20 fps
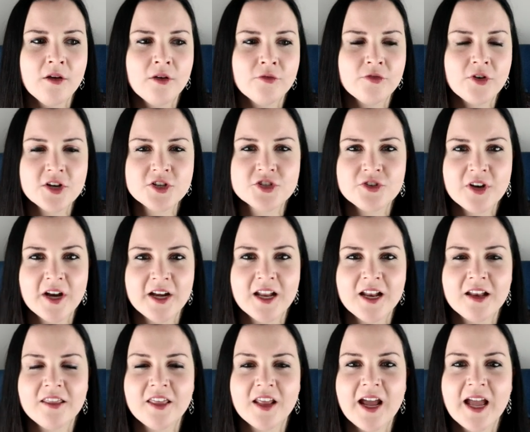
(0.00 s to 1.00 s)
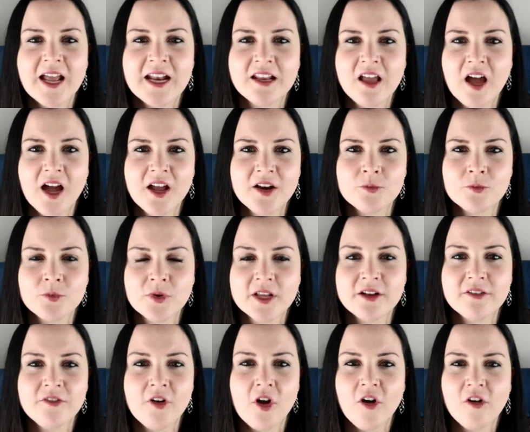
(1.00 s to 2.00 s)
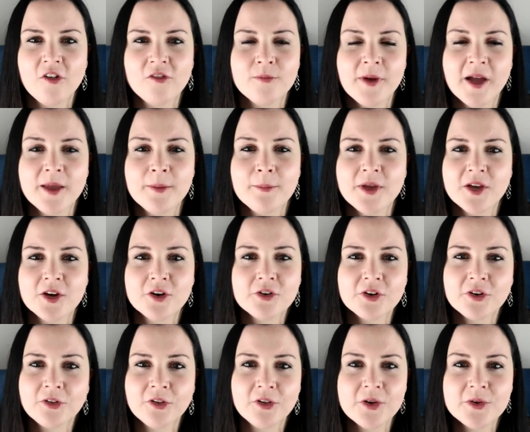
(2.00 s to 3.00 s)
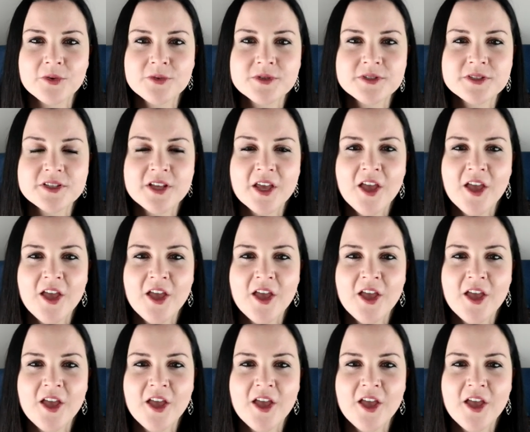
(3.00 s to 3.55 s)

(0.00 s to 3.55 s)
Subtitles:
frustrated that I had gotten rid of all of my bigger clothes,